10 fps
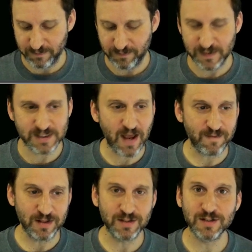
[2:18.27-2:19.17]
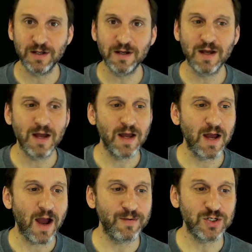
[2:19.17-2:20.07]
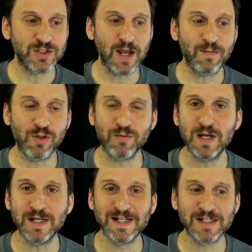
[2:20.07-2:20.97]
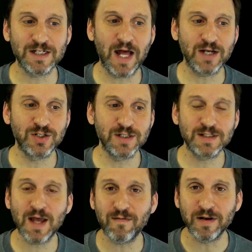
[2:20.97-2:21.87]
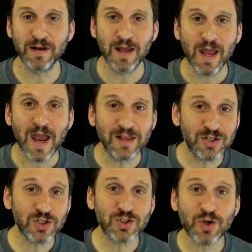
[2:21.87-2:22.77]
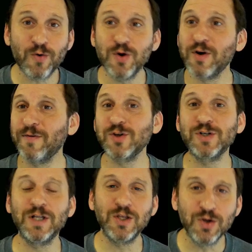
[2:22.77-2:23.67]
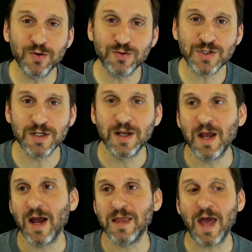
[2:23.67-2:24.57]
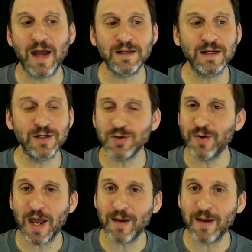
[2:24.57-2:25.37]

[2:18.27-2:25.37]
sevenths I would just type 3 slash 7. And this is so universally used that is okay